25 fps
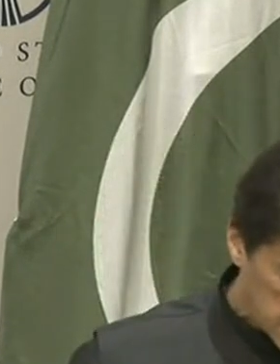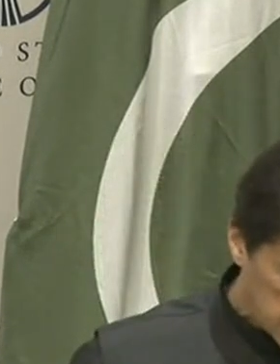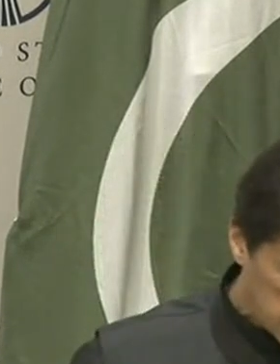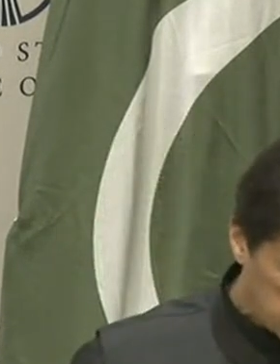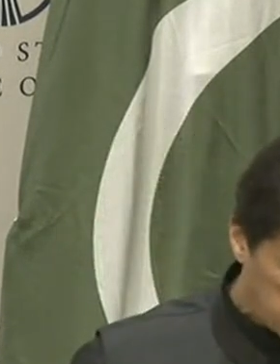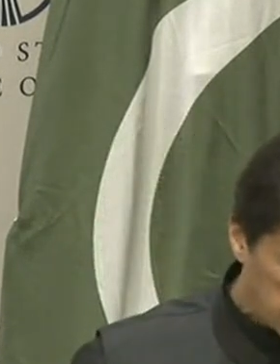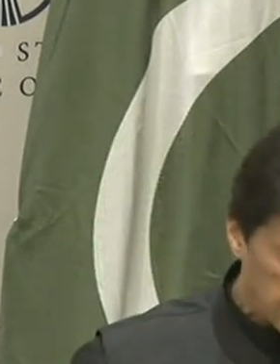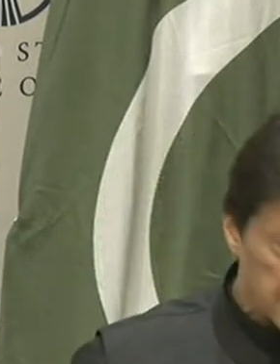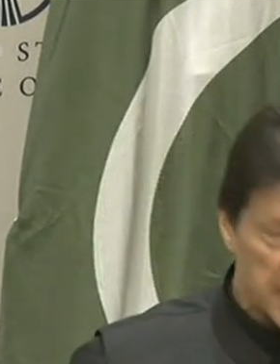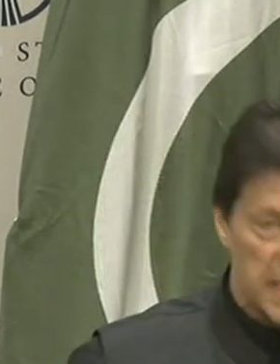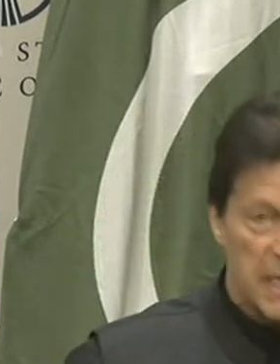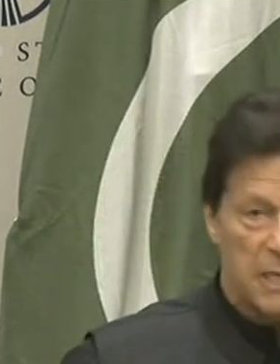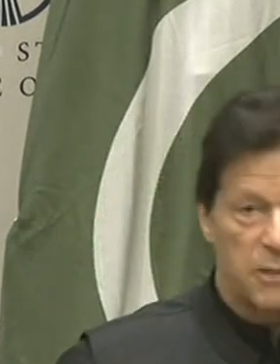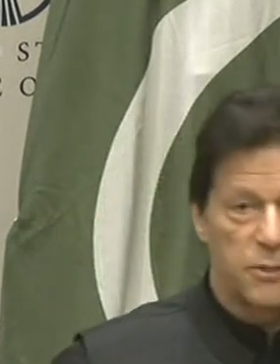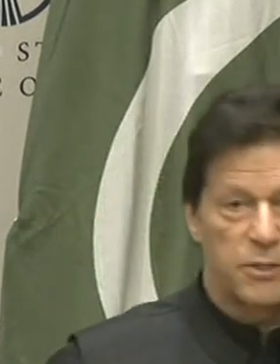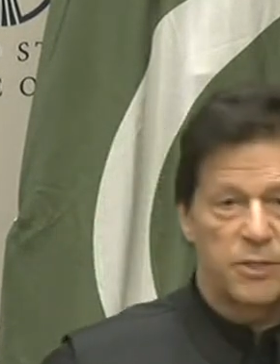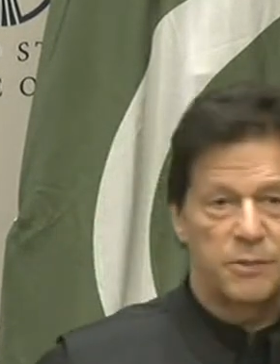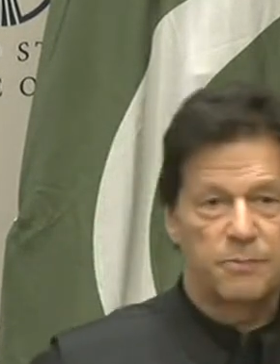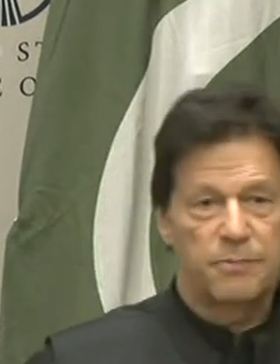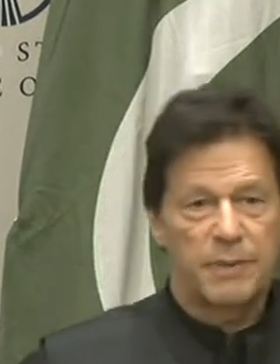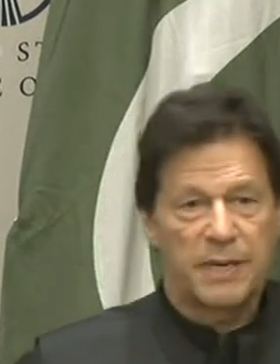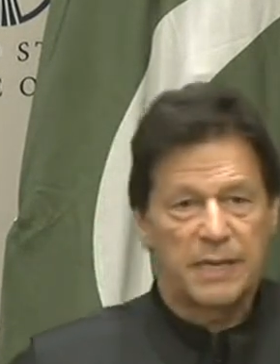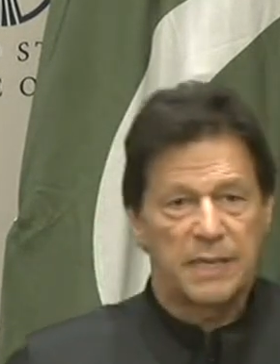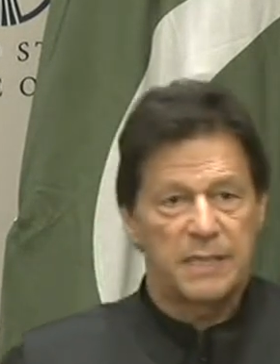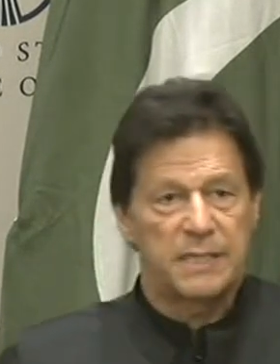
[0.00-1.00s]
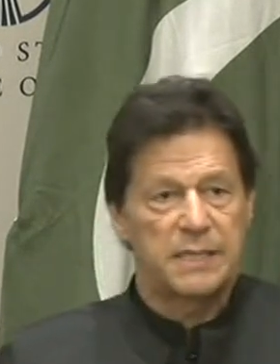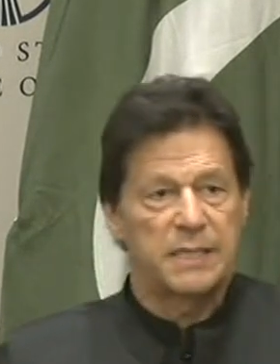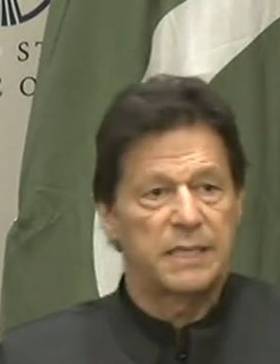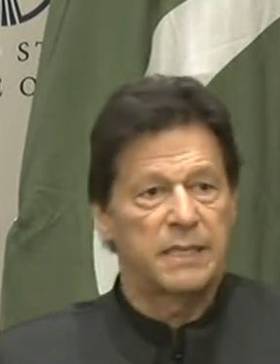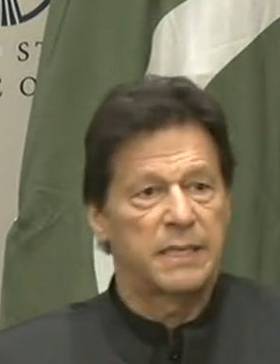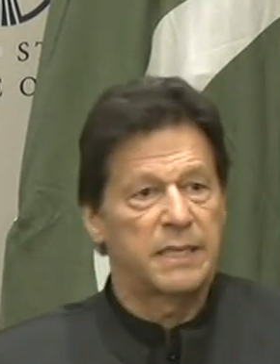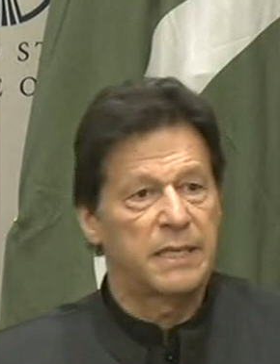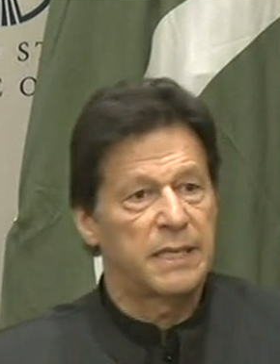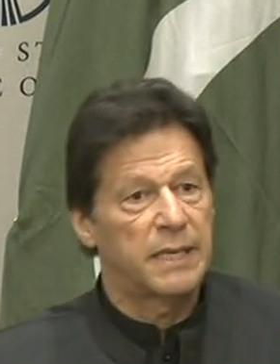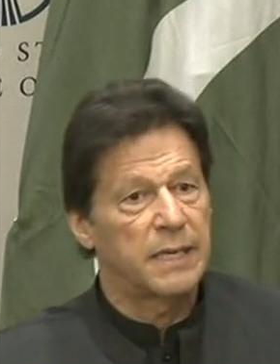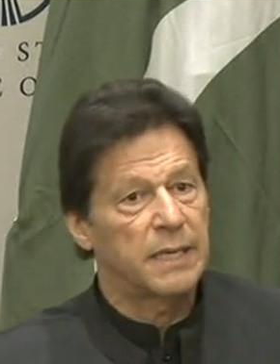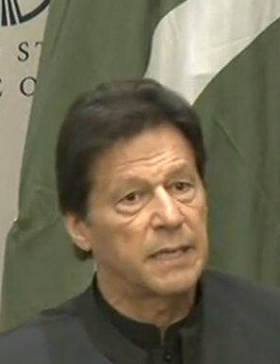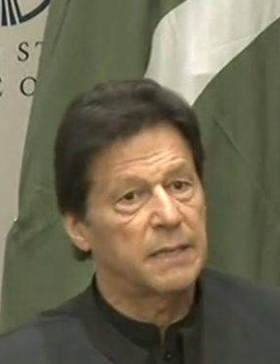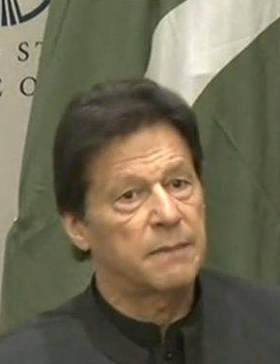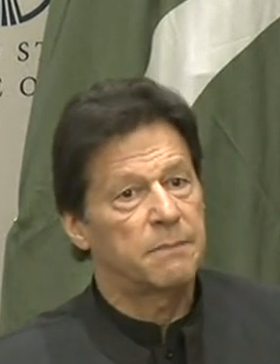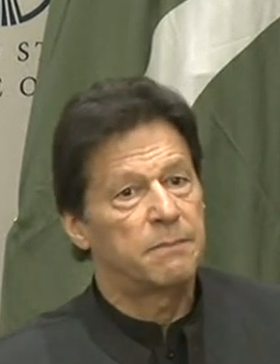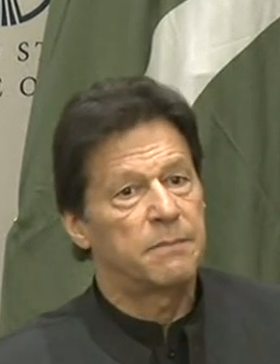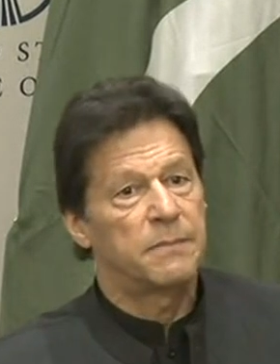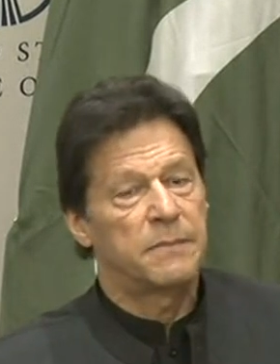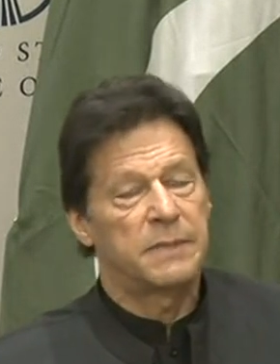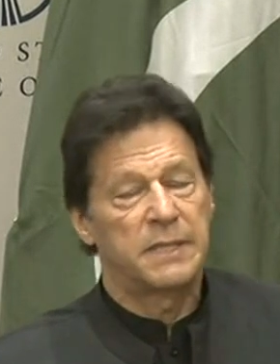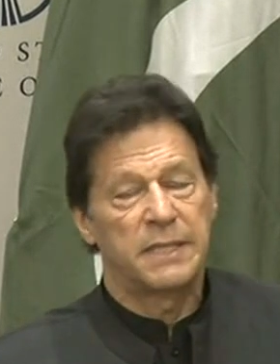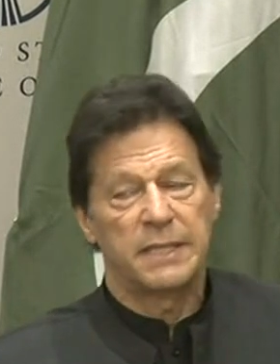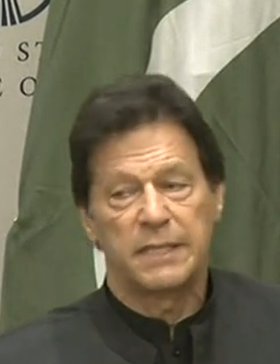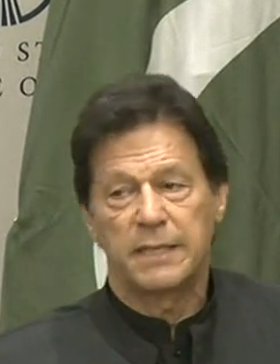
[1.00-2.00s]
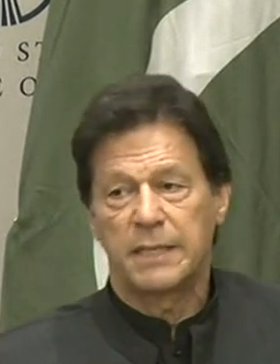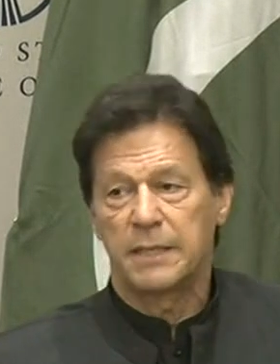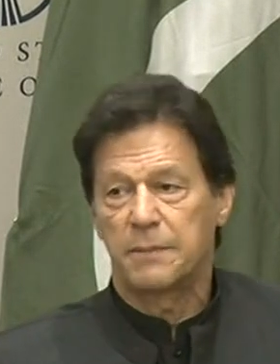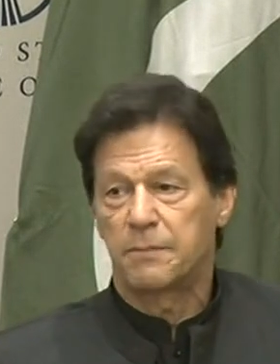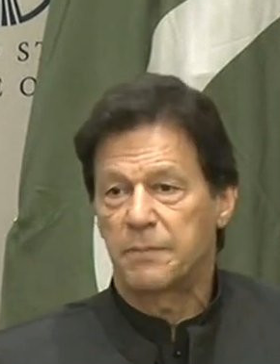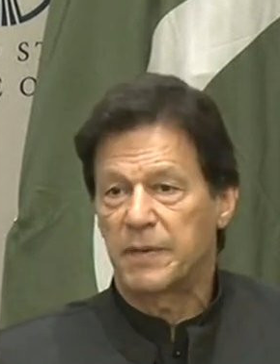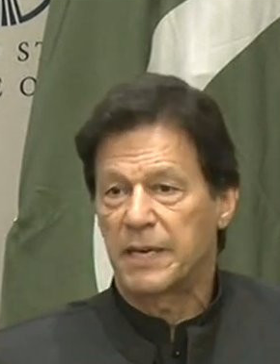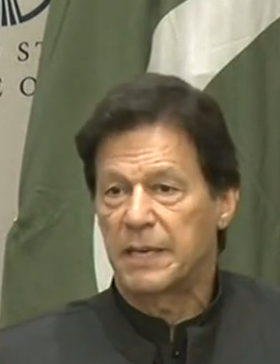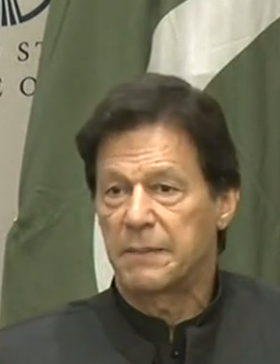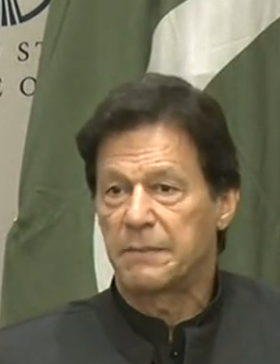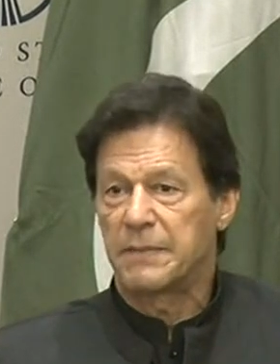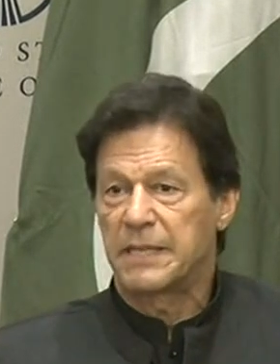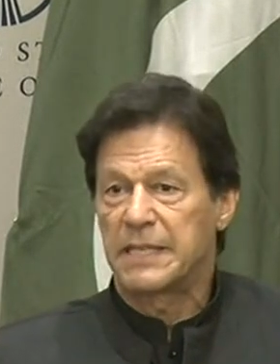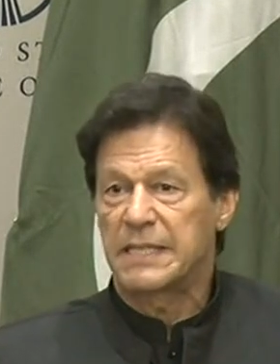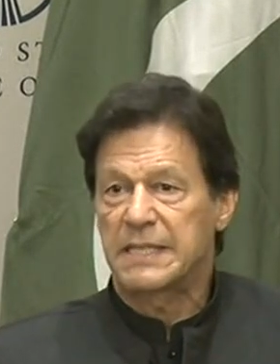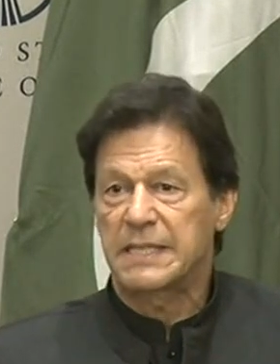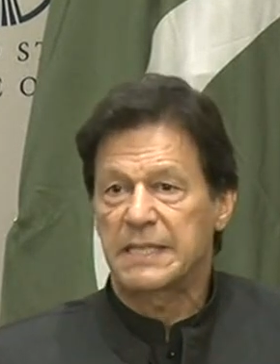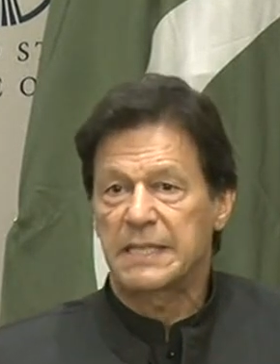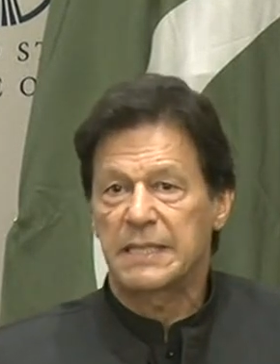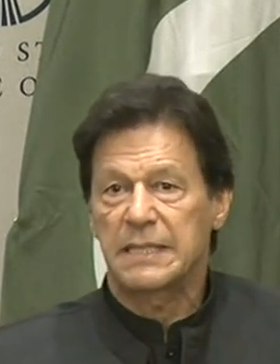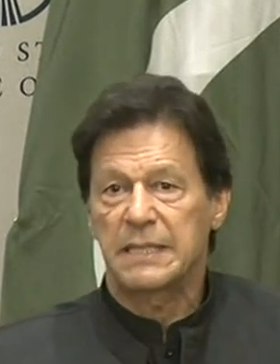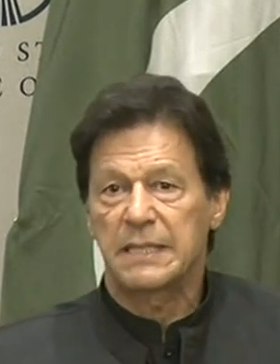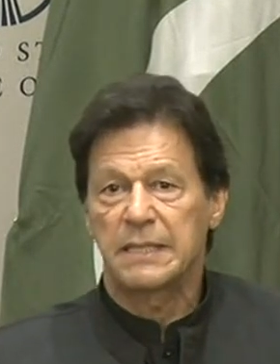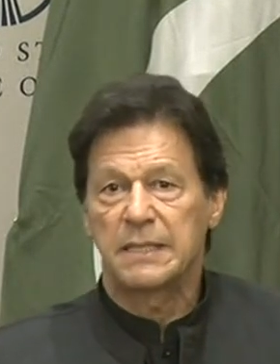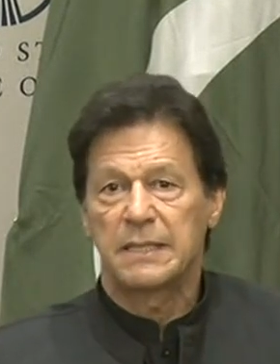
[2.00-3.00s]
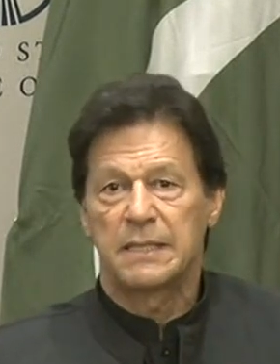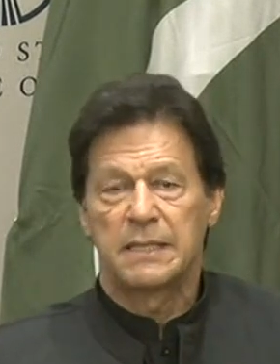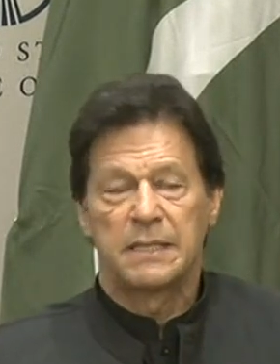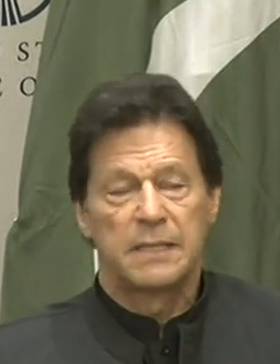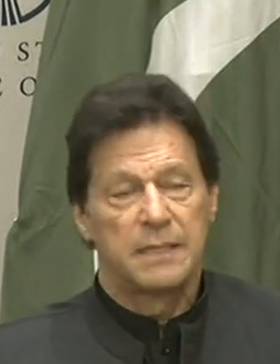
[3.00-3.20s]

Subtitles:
my counterpart in India, the Indian Prime Minister,